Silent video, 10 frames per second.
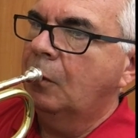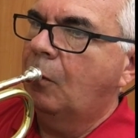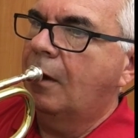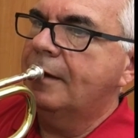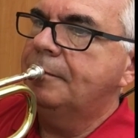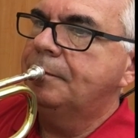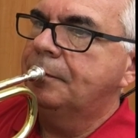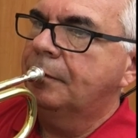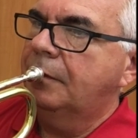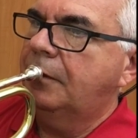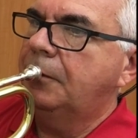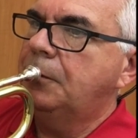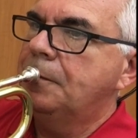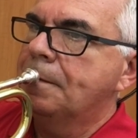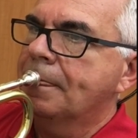1,
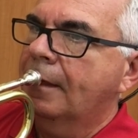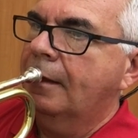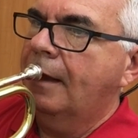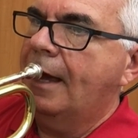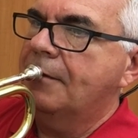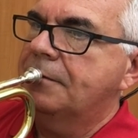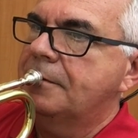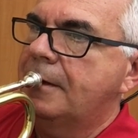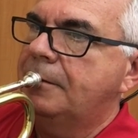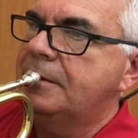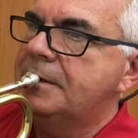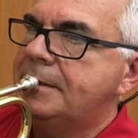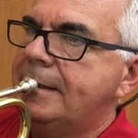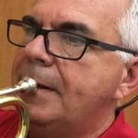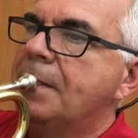2, half note
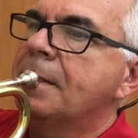G.